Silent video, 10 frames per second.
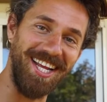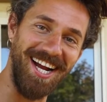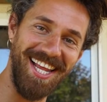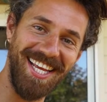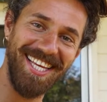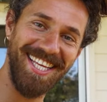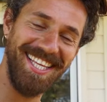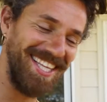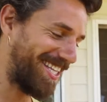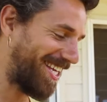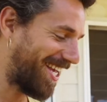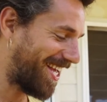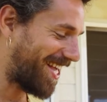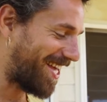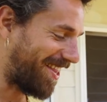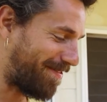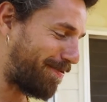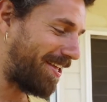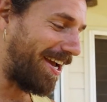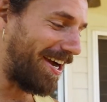garlic. It's
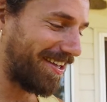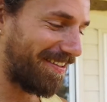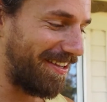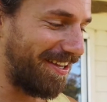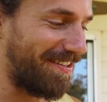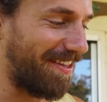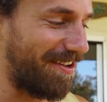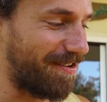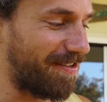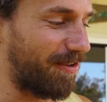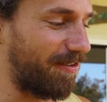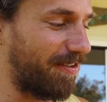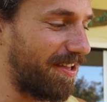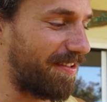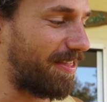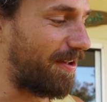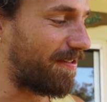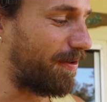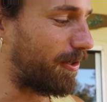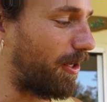pretty young still. You see, there's
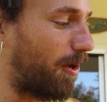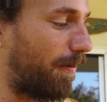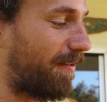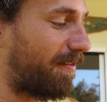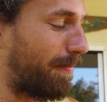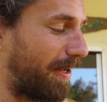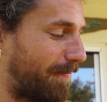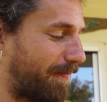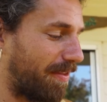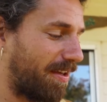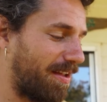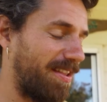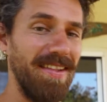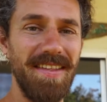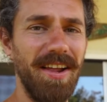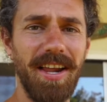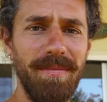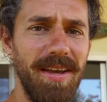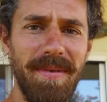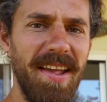no cloves, but it's still gonna
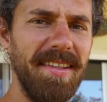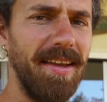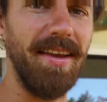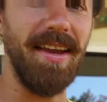be amazing,